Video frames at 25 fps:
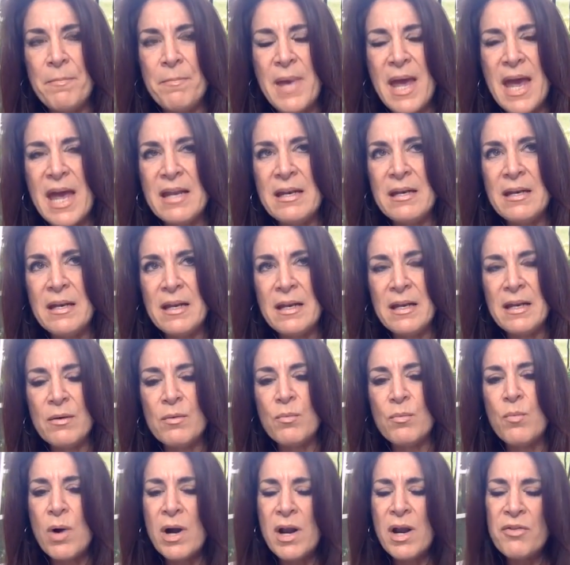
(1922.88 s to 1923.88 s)
And
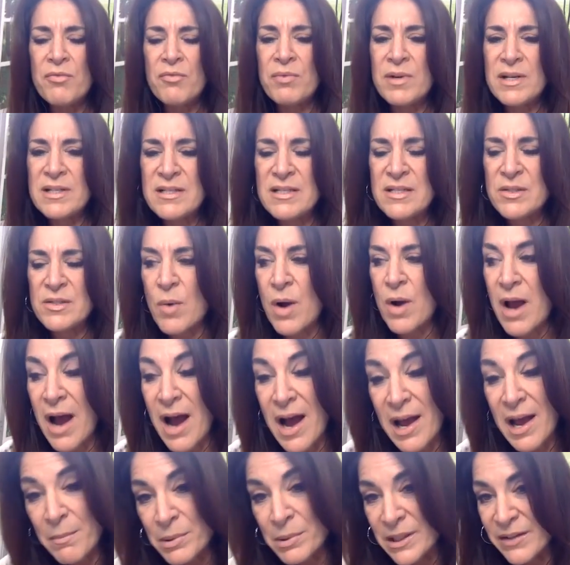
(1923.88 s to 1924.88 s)
one of the reasons why
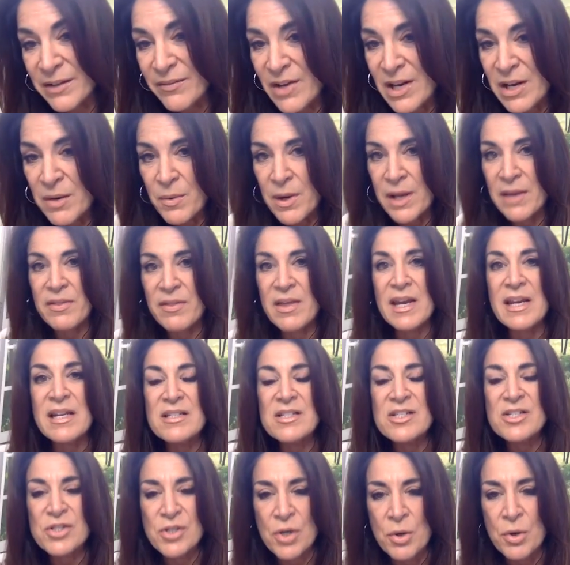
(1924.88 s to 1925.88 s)
I believe, anyway, that
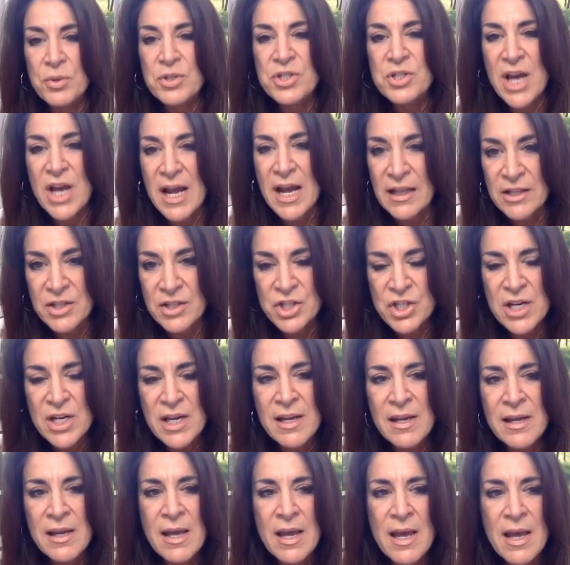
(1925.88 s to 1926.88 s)
it's so
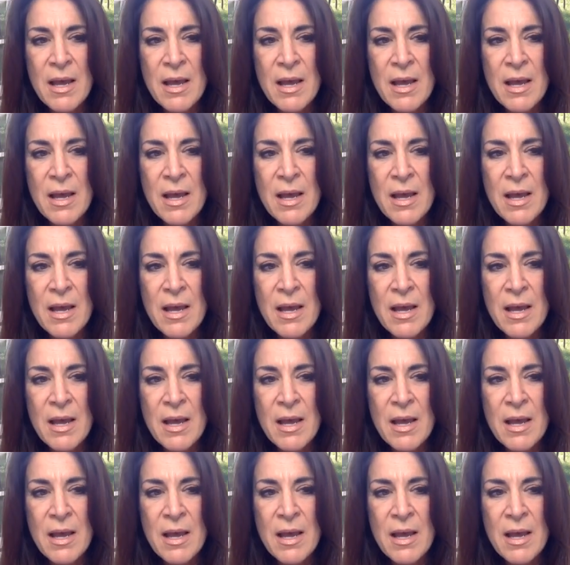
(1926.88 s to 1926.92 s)
challenging,